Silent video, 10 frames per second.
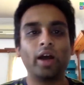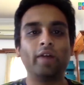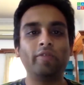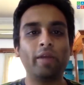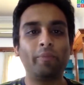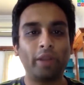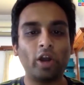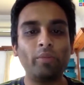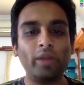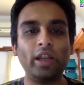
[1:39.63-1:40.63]
We have
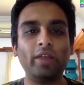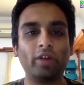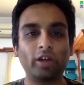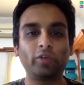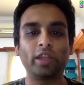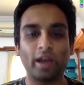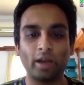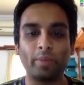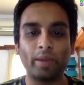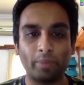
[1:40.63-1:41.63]
predominantly worked with young
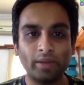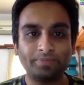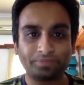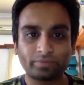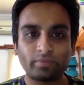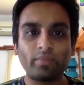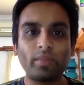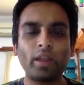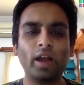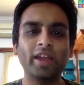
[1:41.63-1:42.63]
people
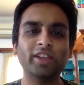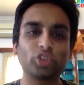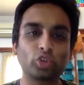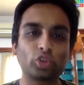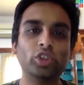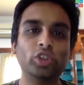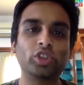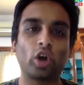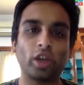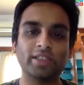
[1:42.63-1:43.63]
in schools,
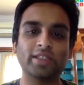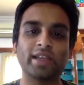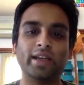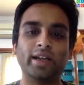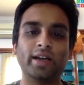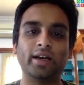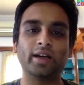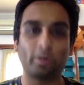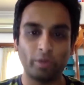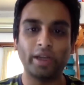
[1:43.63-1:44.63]
colleges, and
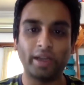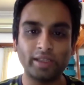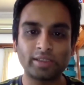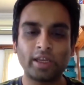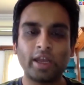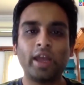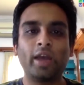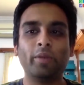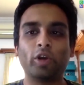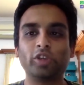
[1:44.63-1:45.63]
communities,
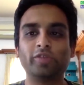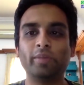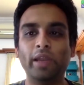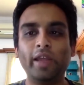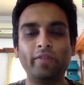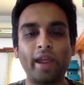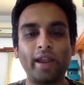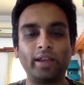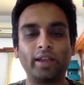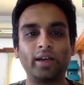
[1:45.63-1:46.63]
because we believe
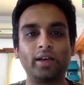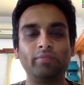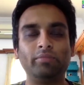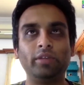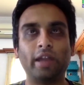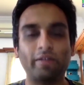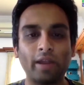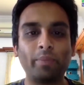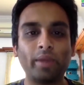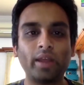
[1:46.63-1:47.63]
that
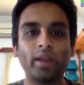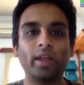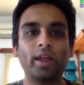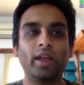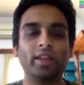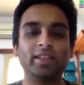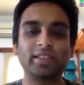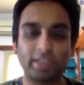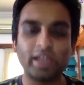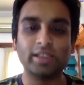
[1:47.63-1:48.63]
developing the
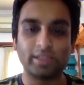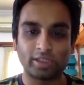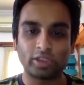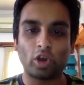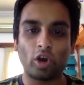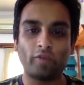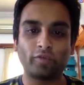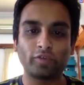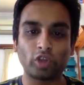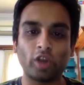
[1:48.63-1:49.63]
skills of
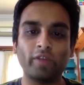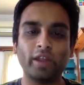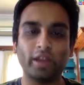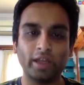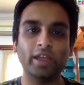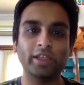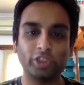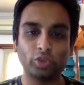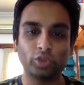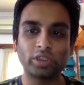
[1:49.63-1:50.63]
solving real
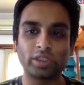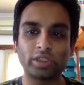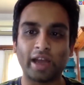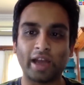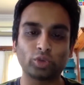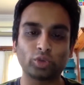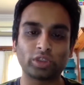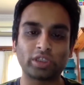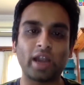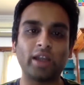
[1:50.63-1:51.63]
issues has to
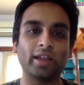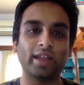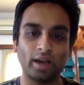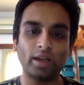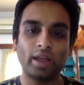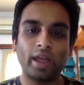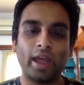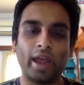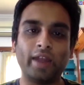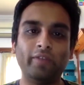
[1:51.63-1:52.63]
start young.
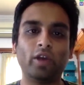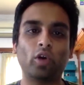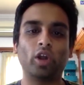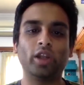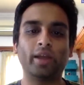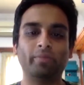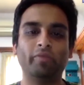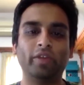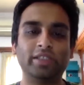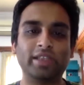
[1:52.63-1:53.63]
And we call
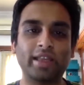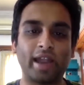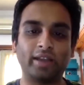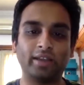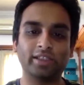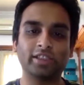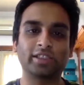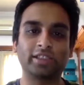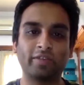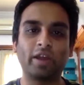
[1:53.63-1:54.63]
them, we say that this
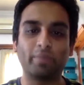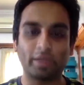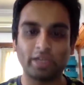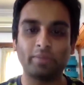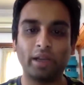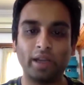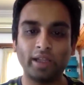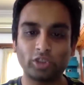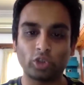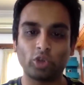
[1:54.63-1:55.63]
is civic muscle building.
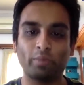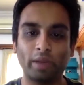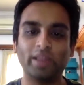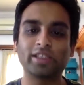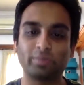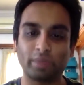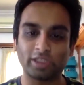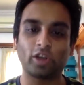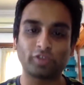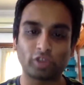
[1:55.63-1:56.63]
So you build this
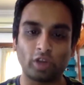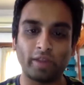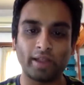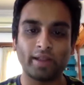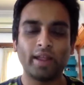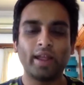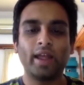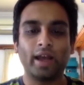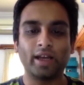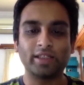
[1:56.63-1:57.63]
muscle of solving
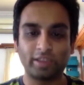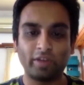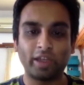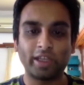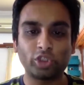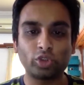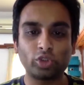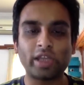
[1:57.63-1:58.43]
civic issues.